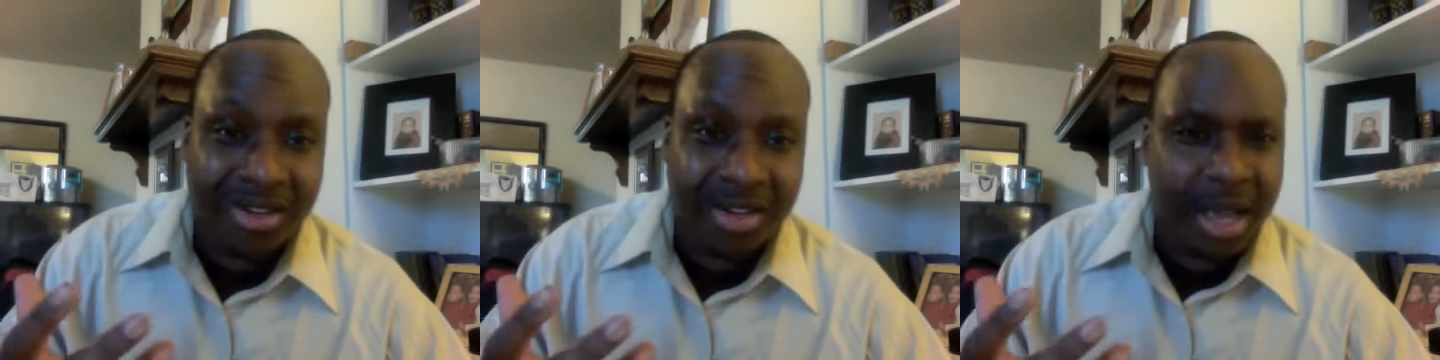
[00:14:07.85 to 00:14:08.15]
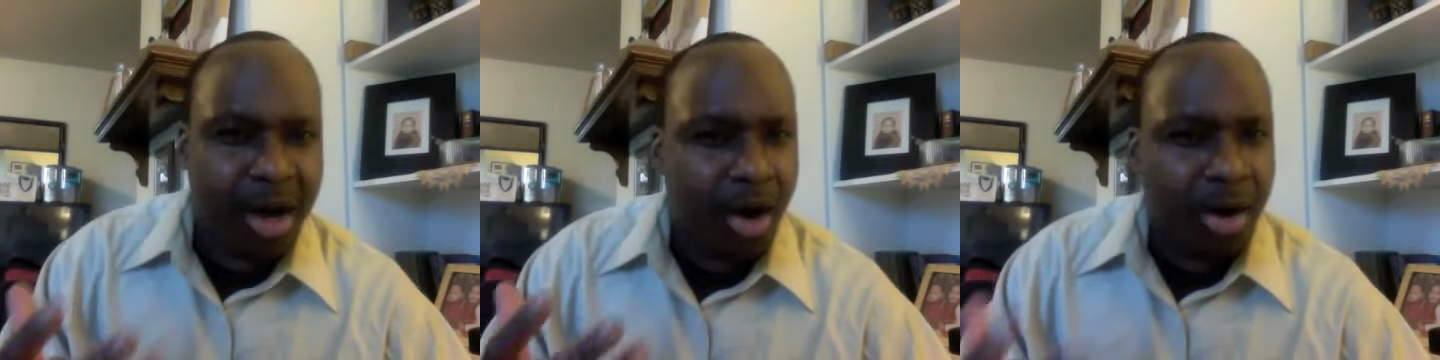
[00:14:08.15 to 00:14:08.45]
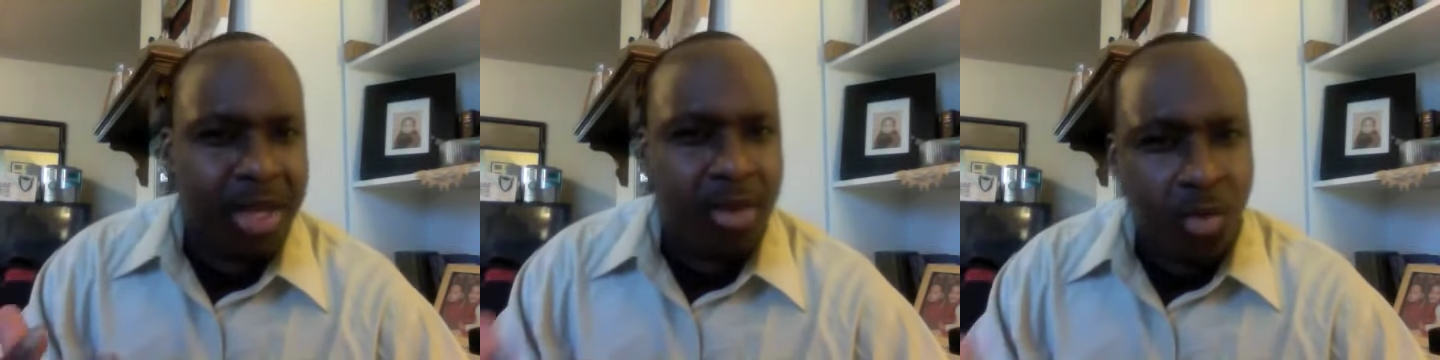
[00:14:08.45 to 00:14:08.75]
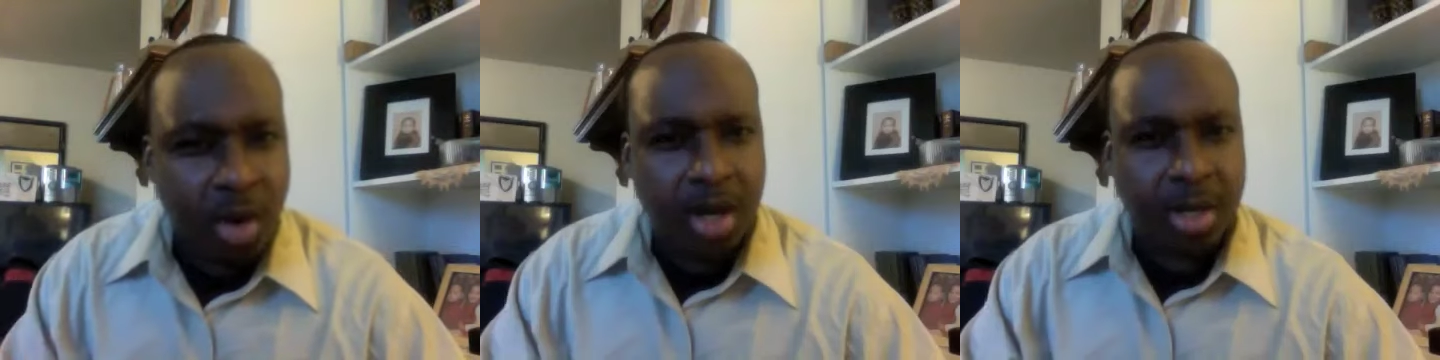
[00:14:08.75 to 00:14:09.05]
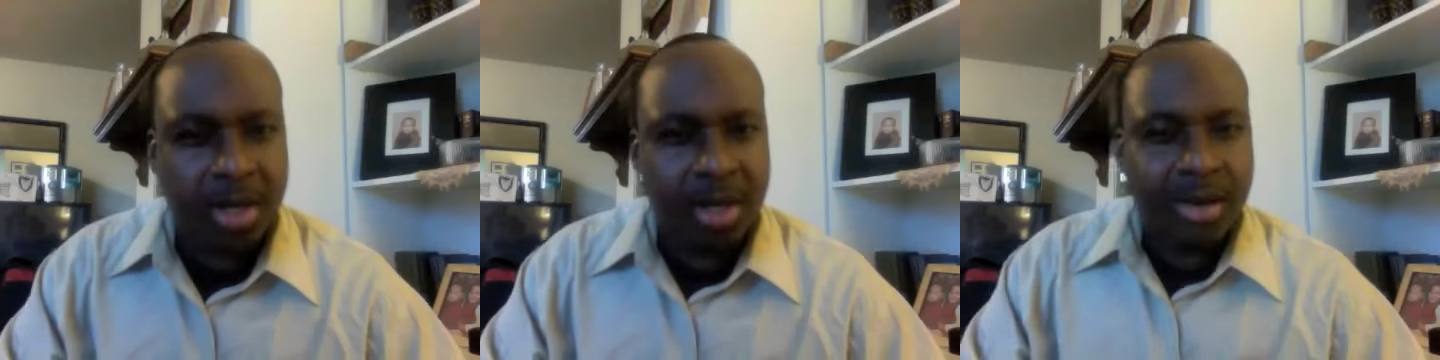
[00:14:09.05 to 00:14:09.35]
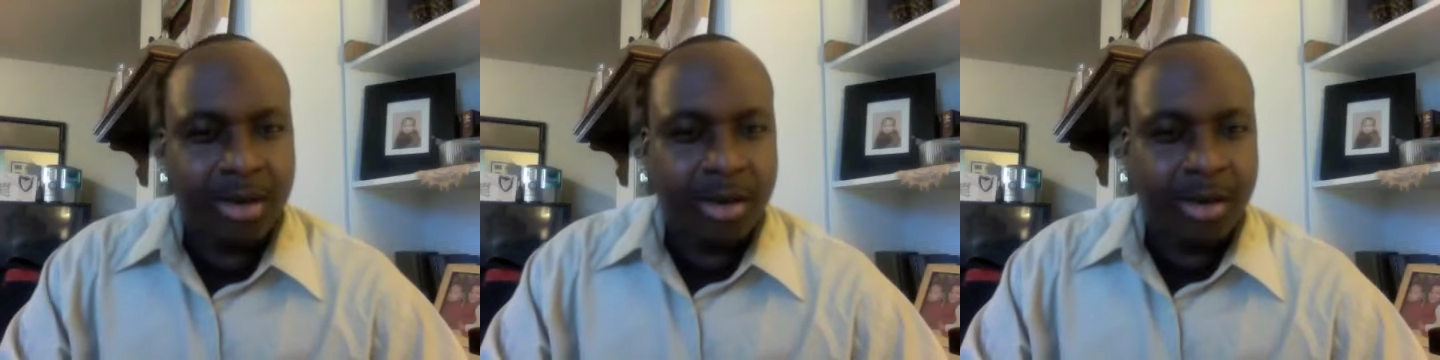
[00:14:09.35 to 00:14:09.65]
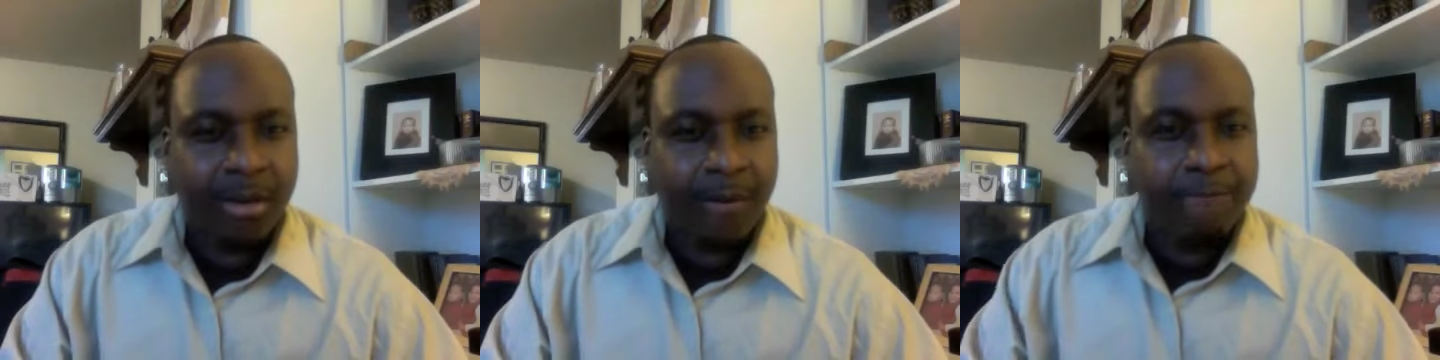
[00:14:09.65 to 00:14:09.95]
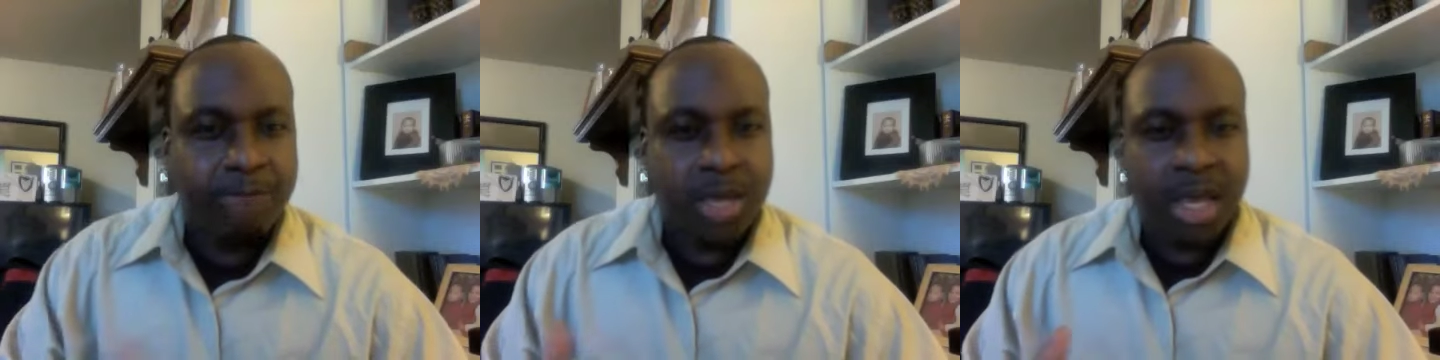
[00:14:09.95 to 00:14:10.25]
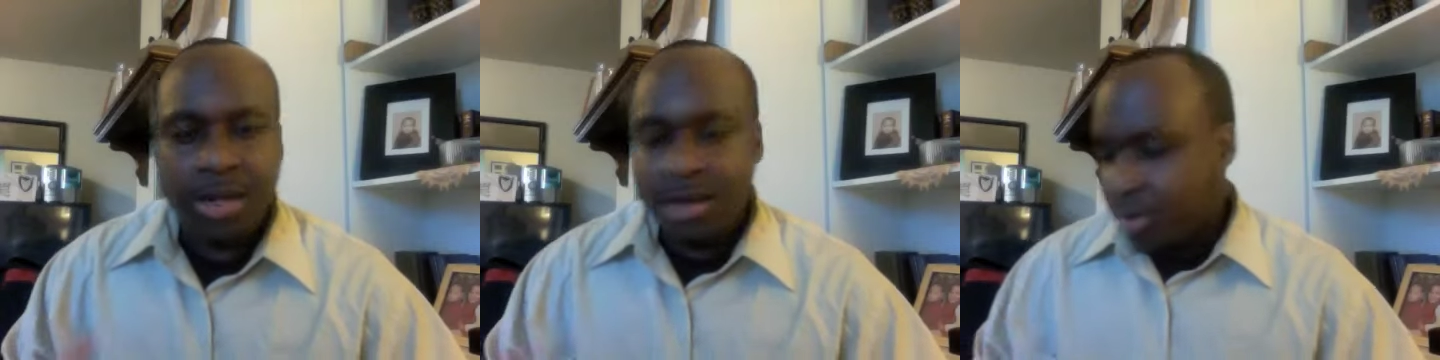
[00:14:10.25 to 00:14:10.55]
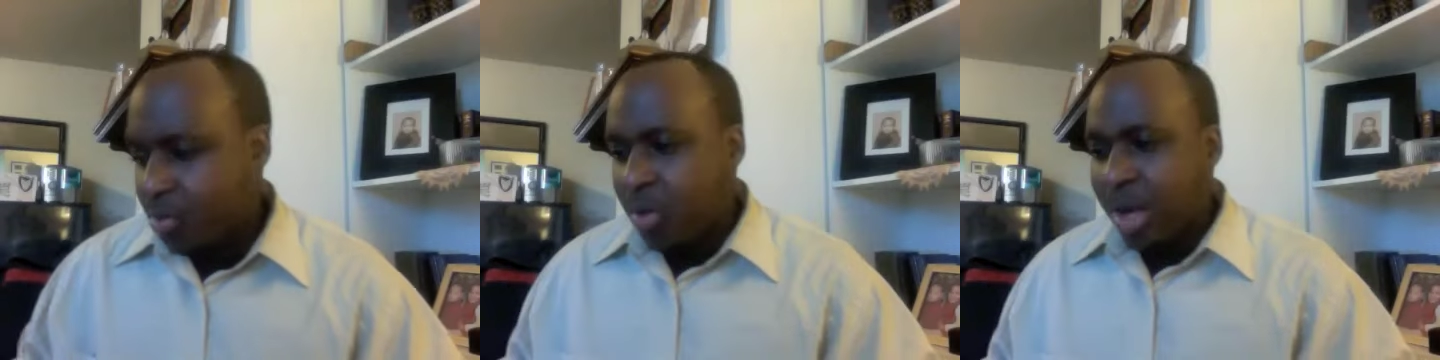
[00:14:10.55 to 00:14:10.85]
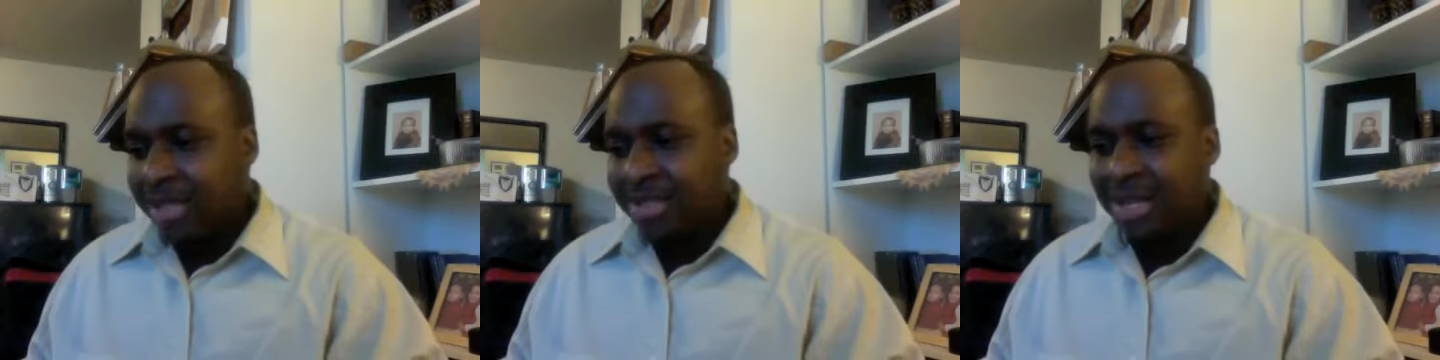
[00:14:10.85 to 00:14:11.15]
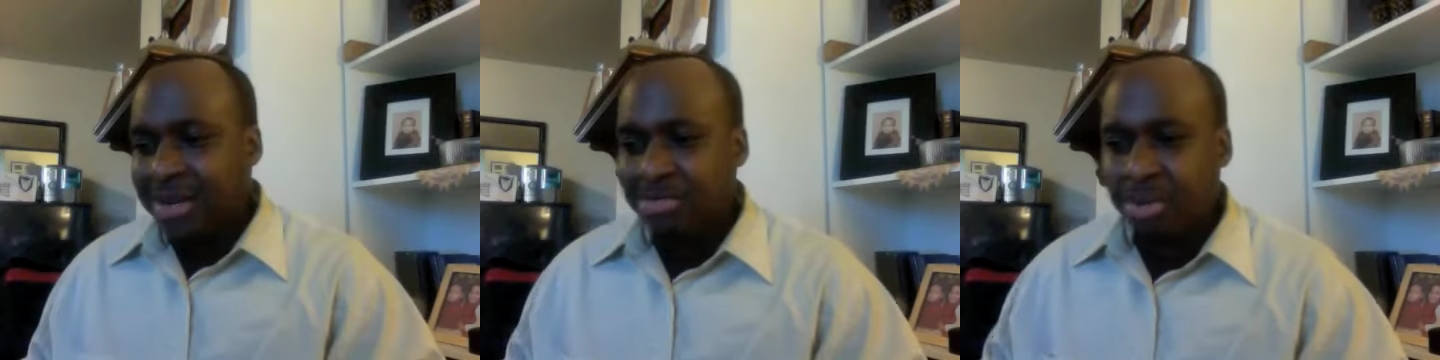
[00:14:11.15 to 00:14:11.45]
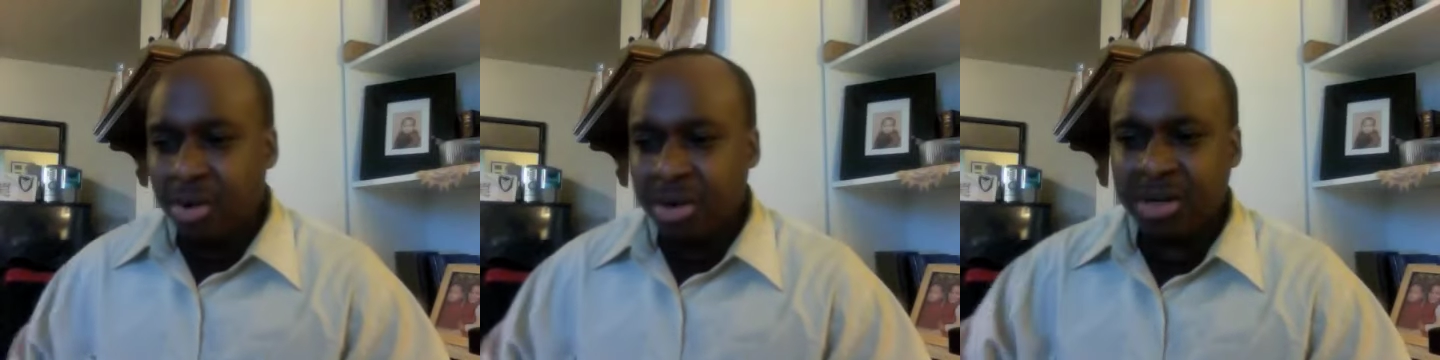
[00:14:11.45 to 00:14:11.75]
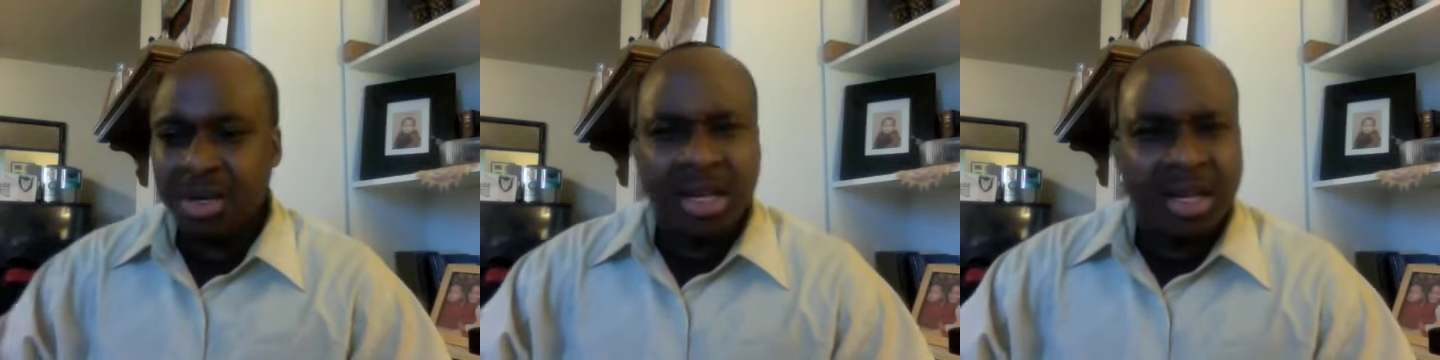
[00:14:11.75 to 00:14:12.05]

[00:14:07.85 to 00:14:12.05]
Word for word: How are they one? And, and why is that important?